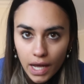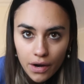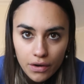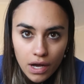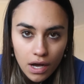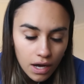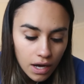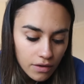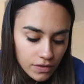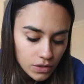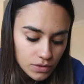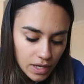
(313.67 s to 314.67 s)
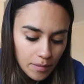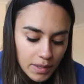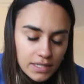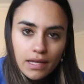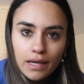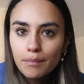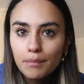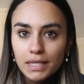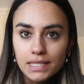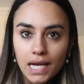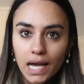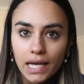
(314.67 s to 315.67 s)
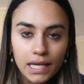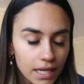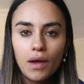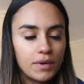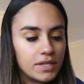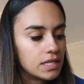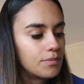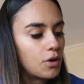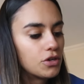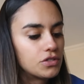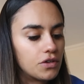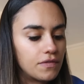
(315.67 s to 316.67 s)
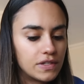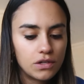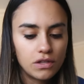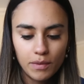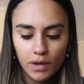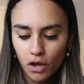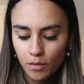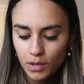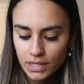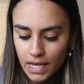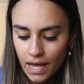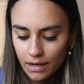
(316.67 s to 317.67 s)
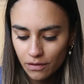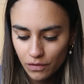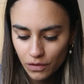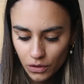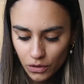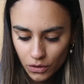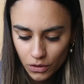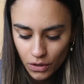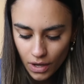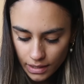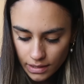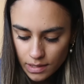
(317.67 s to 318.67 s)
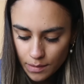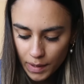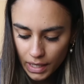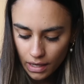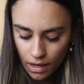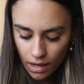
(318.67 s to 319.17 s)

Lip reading: an hour and a half. It'll take me to like midday. I went to the post office on the way home because I had a few things to pick